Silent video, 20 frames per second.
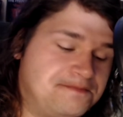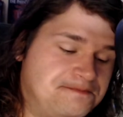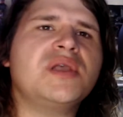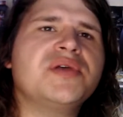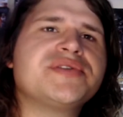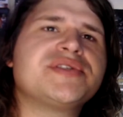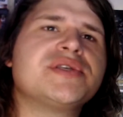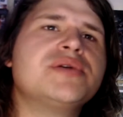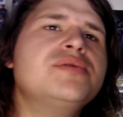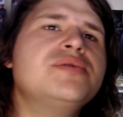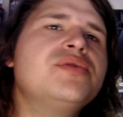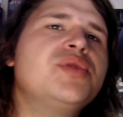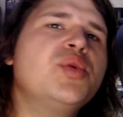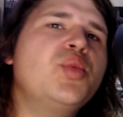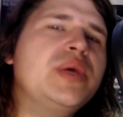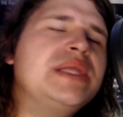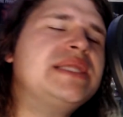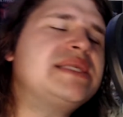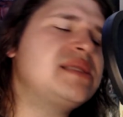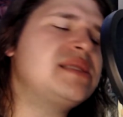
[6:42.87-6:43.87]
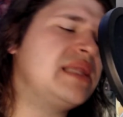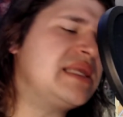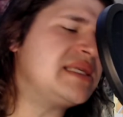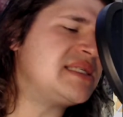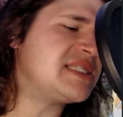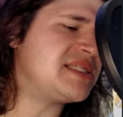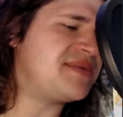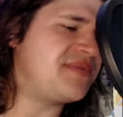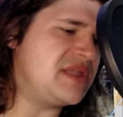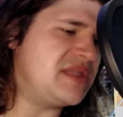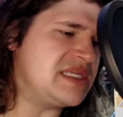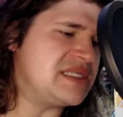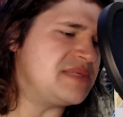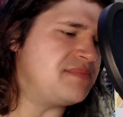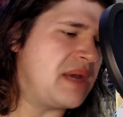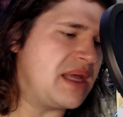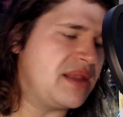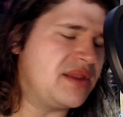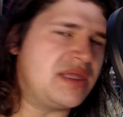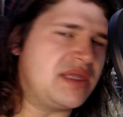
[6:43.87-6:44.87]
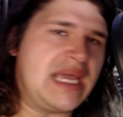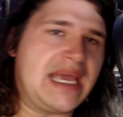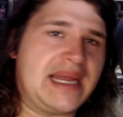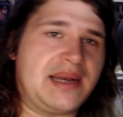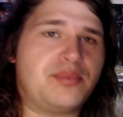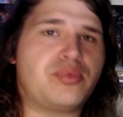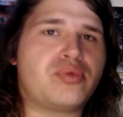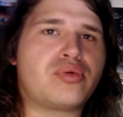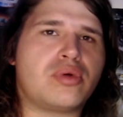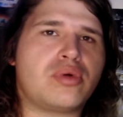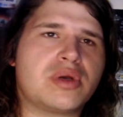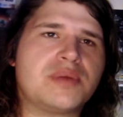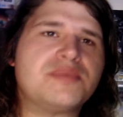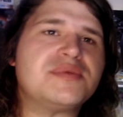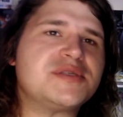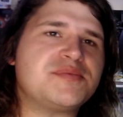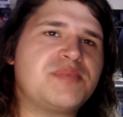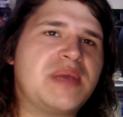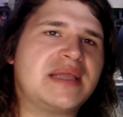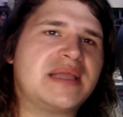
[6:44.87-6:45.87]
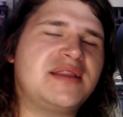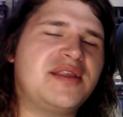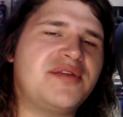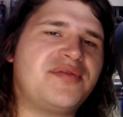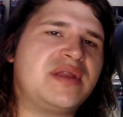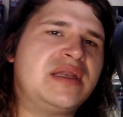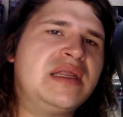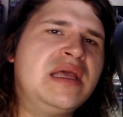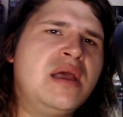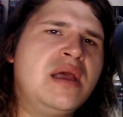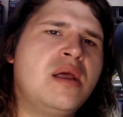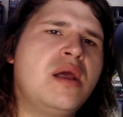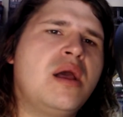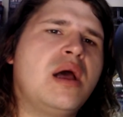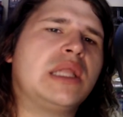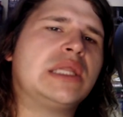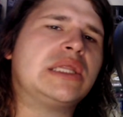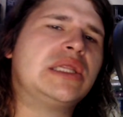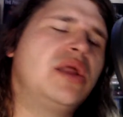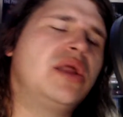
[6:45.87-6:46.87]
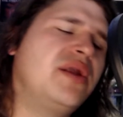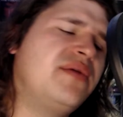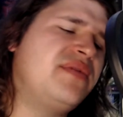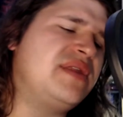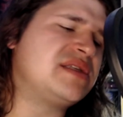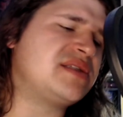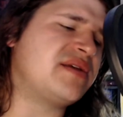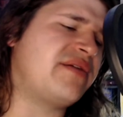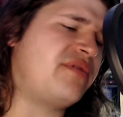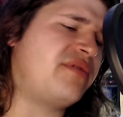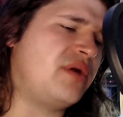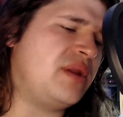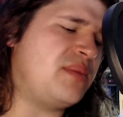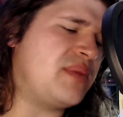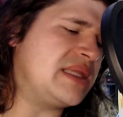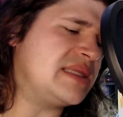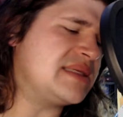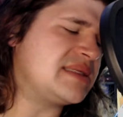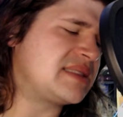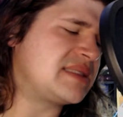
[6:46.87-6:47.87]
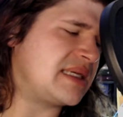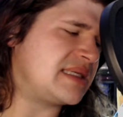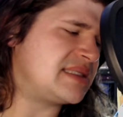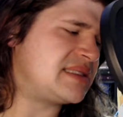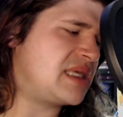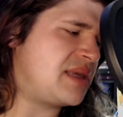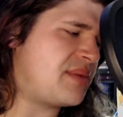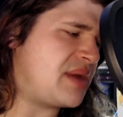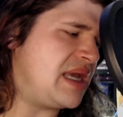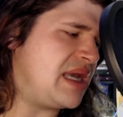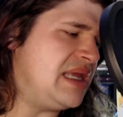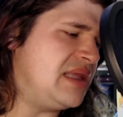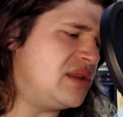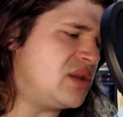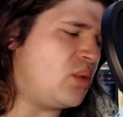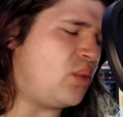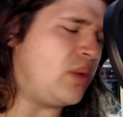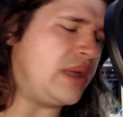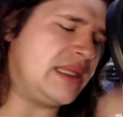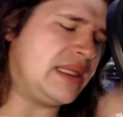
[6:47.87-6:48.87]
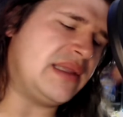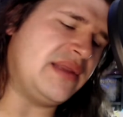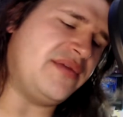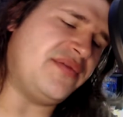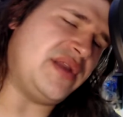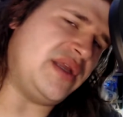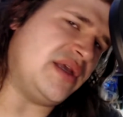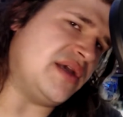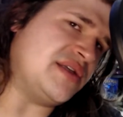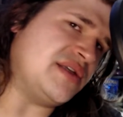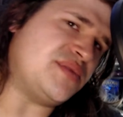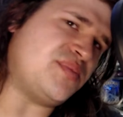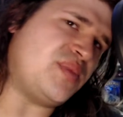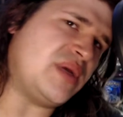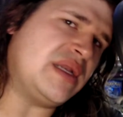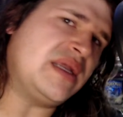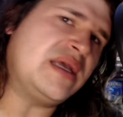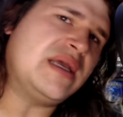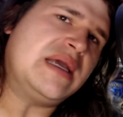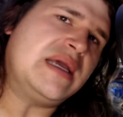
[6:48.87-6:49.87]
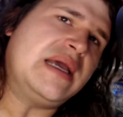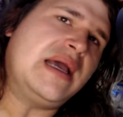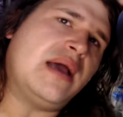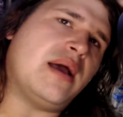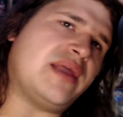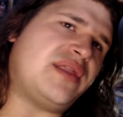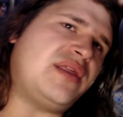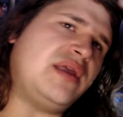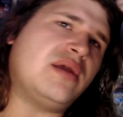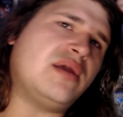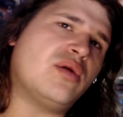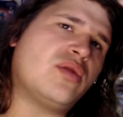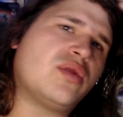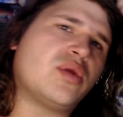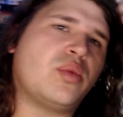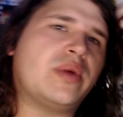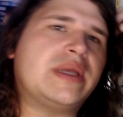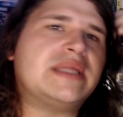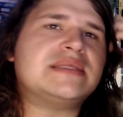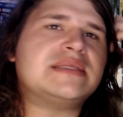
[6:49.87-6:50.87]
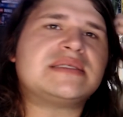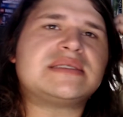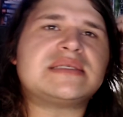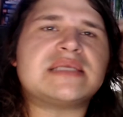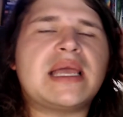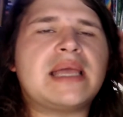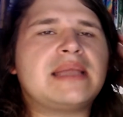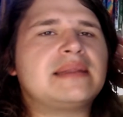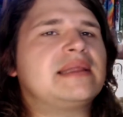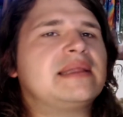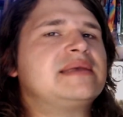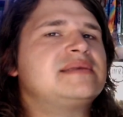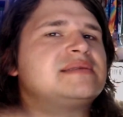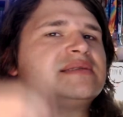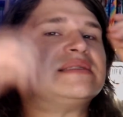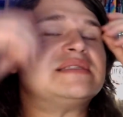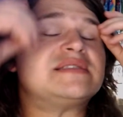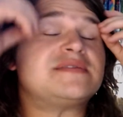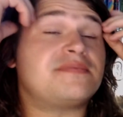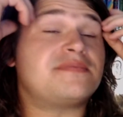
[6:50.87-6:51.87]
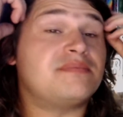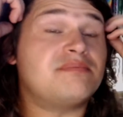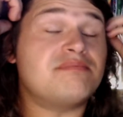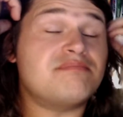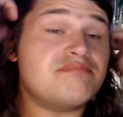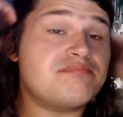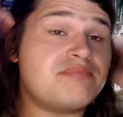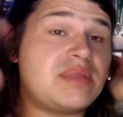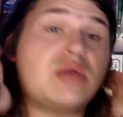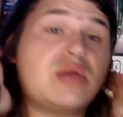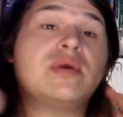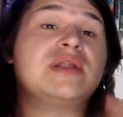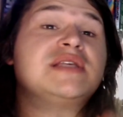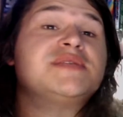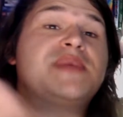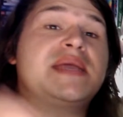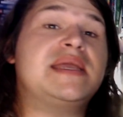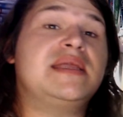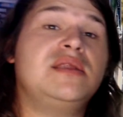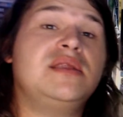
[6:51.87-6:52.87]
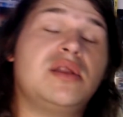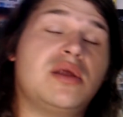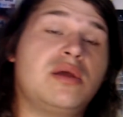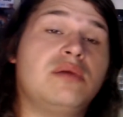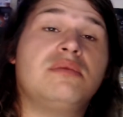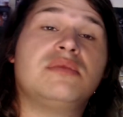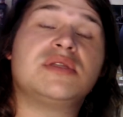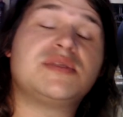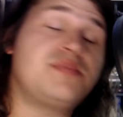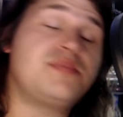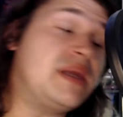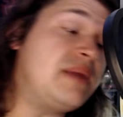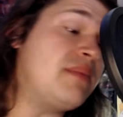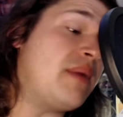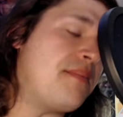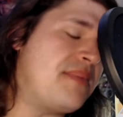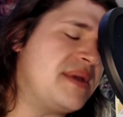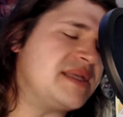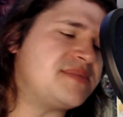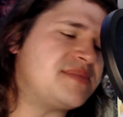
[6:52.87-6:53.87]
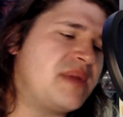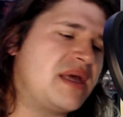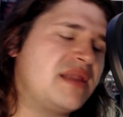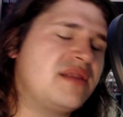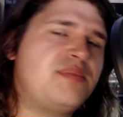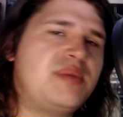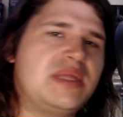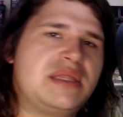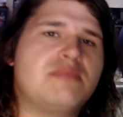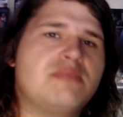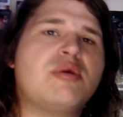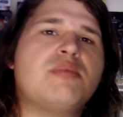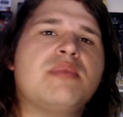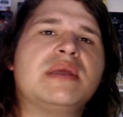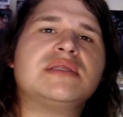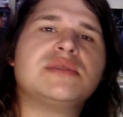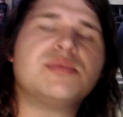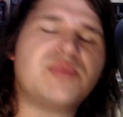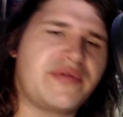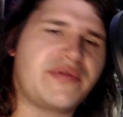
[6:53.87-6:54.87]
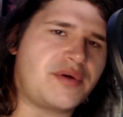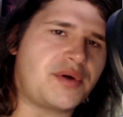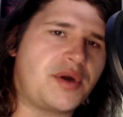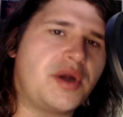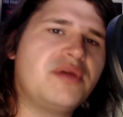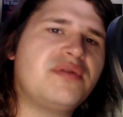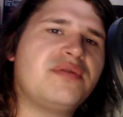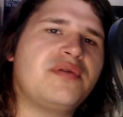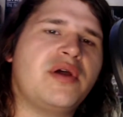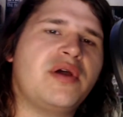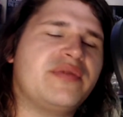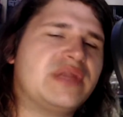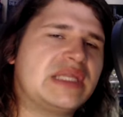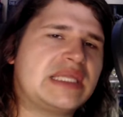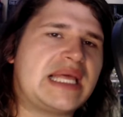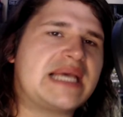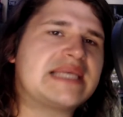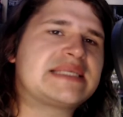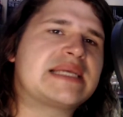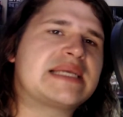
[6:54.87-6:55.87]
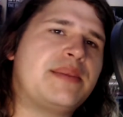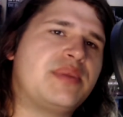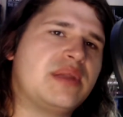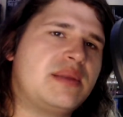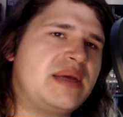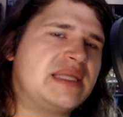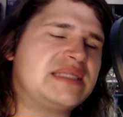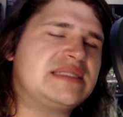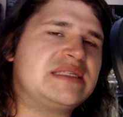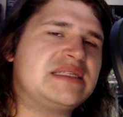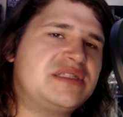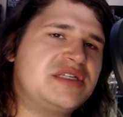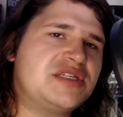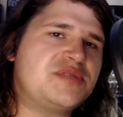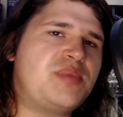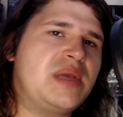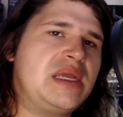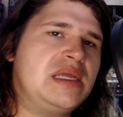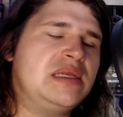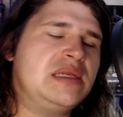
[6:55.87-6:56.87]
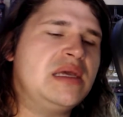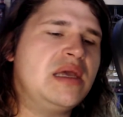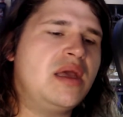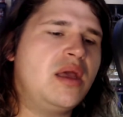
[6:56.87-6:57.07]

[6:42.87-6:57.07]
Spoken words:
So the wins and lessons for this month at a broader perspective, and a lot of this I've already been discussing about in the weekly videos, but I think the wins and lessons, big one has been, you know, it's been my best month, but the momentum of growth over the last couple of months has just been